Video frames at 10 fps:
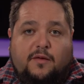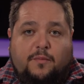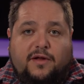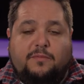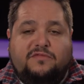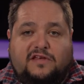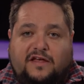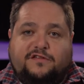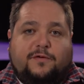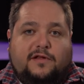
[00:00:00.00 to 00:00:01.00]
But I'm
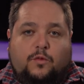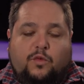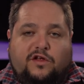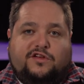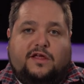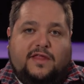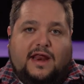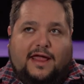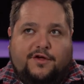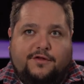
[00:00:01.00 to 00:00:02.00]
desperately wishing that
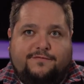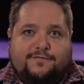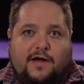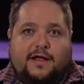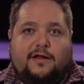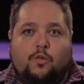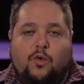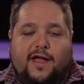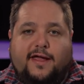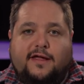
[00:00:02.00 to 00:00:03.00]
I could find a
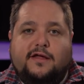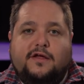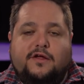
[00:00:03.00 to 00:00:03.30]
way